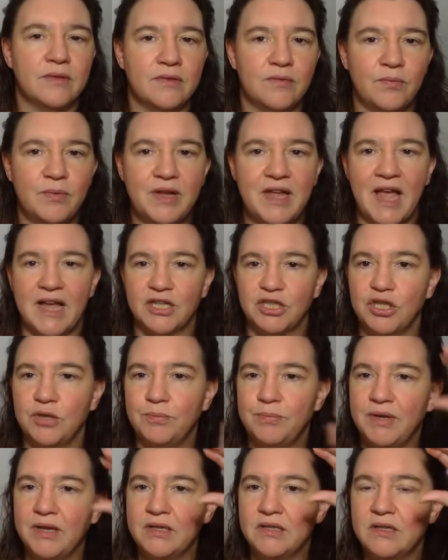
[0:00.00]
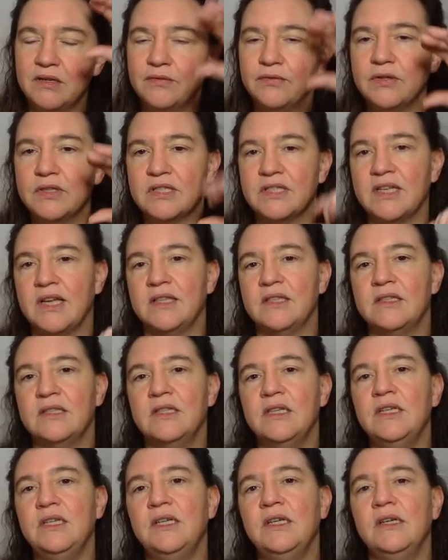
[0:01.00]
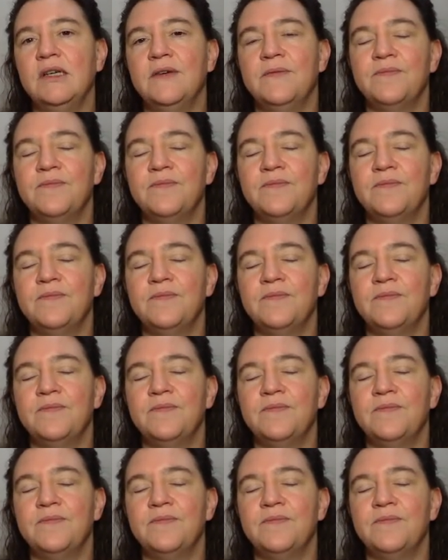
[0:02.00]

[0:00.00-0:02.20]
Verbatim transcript: we actually pick different sets Z.